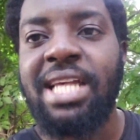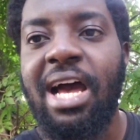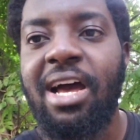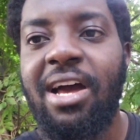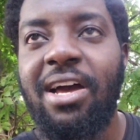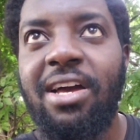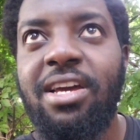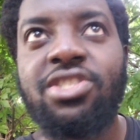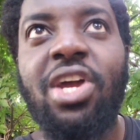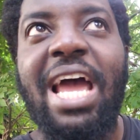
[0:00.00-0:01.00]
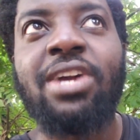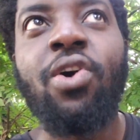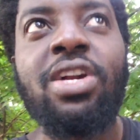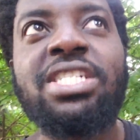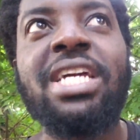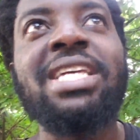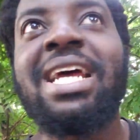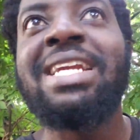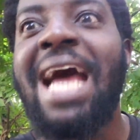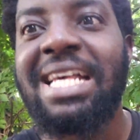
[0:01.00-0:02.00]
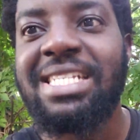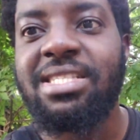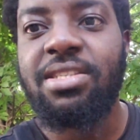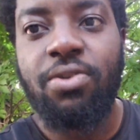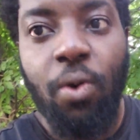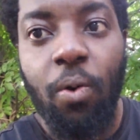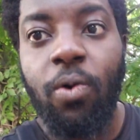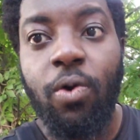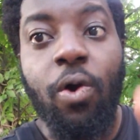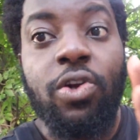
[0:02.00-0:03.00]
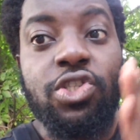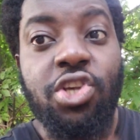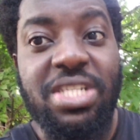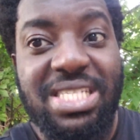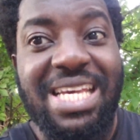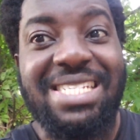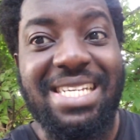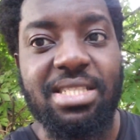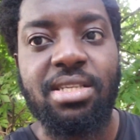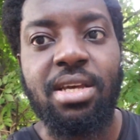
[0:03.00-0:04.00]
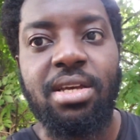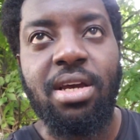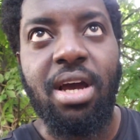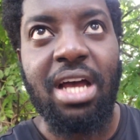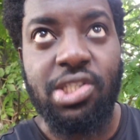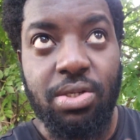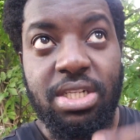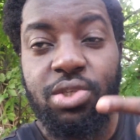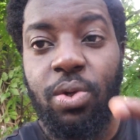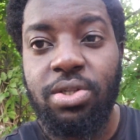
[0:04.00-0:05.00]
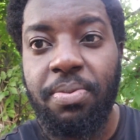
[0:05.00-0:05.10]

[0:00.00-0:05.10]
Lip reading: as that. It's not like God created and does it. No, God sustains it. And so this is what